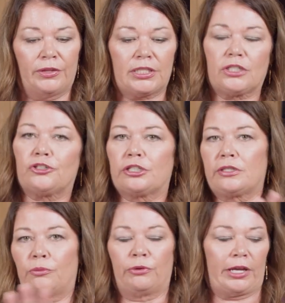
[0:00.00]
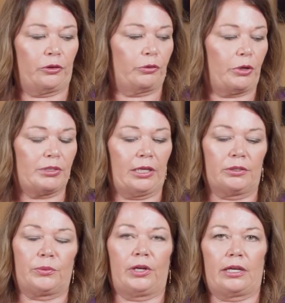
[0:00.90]
This is just the regular
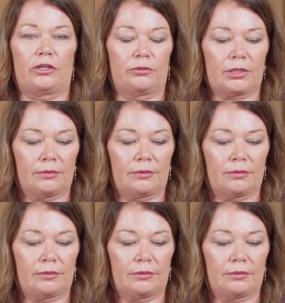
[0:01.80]
rotel is what I use.